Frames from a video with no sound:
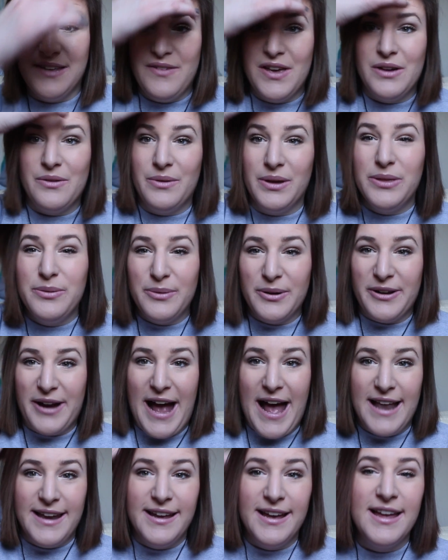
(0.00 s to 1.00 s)
Living with
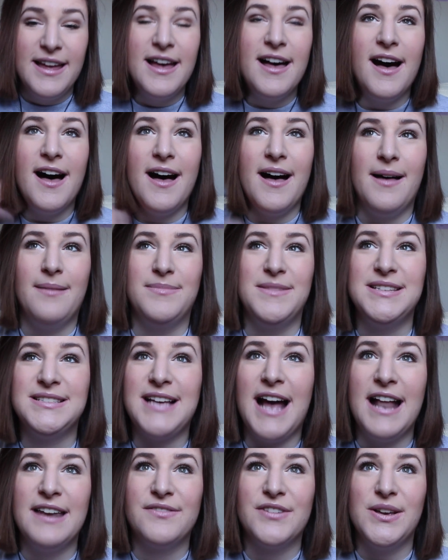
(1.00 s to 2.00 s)
regret. This
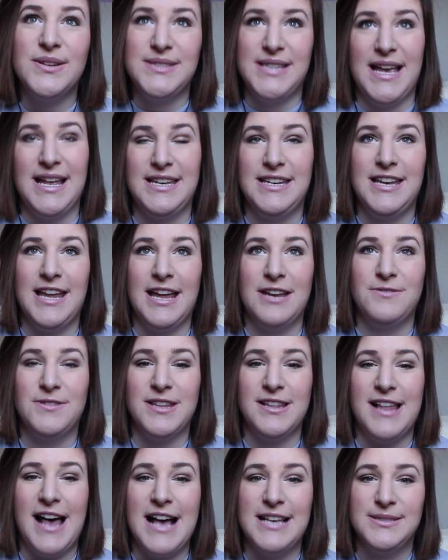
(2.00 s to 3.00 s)
kind of goes hand in hand
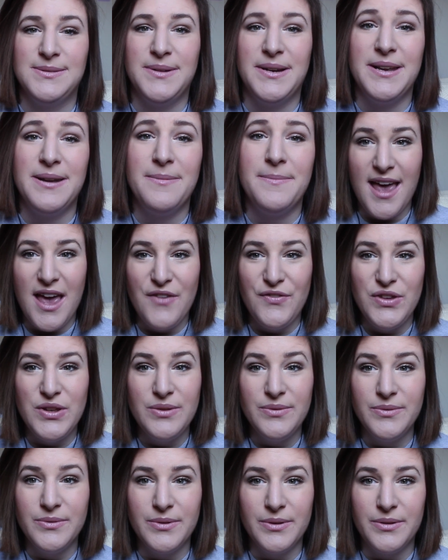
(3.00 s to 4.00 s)
with the last one. If
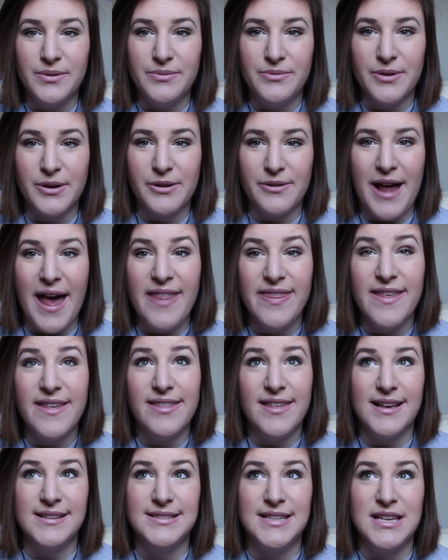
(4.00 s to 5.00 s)
you regret
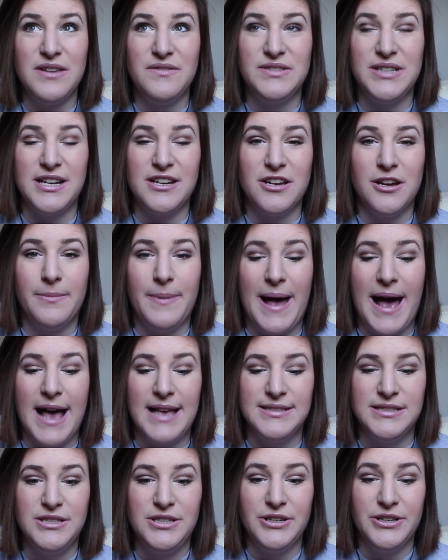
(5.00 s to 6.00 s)
the things that you've done in your
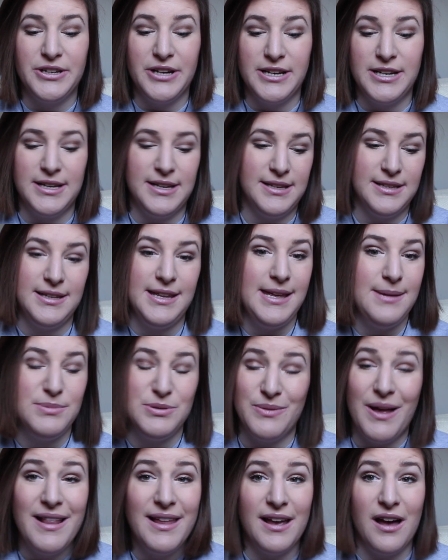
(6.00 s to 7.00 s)
past, you're gonna keep
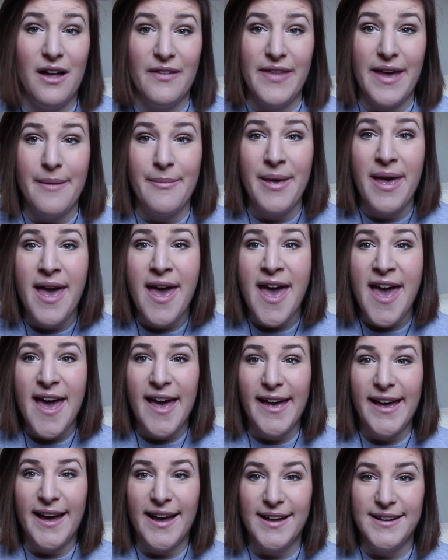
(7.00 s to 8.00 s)
dwelling on them.
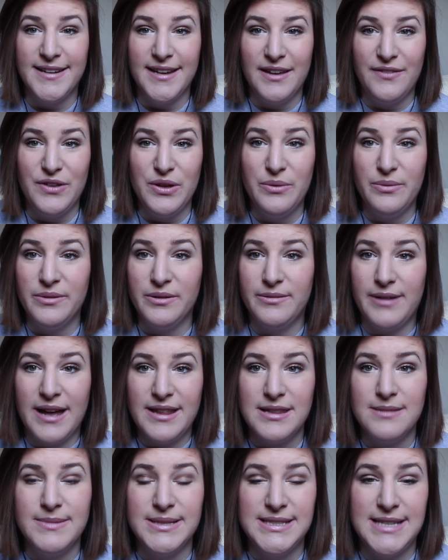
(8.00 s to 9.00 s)
And if you
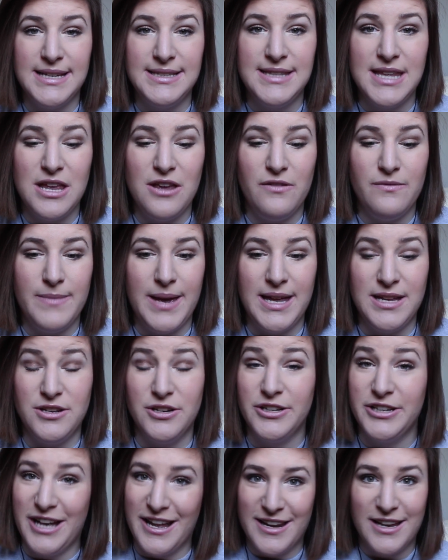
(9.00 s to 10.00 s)
regret the mistakes that you've made,
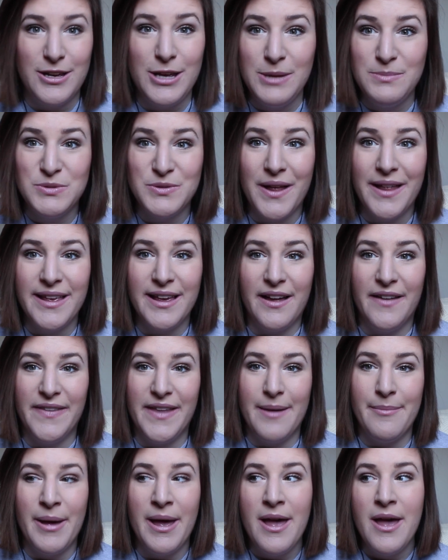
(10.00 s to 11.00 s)
you're gonna keep dwelling on
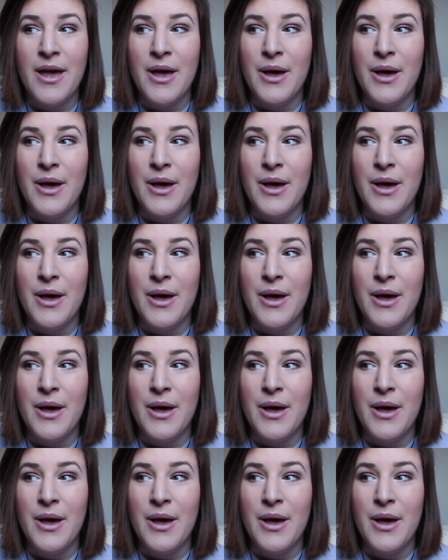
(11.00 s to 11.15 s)
them.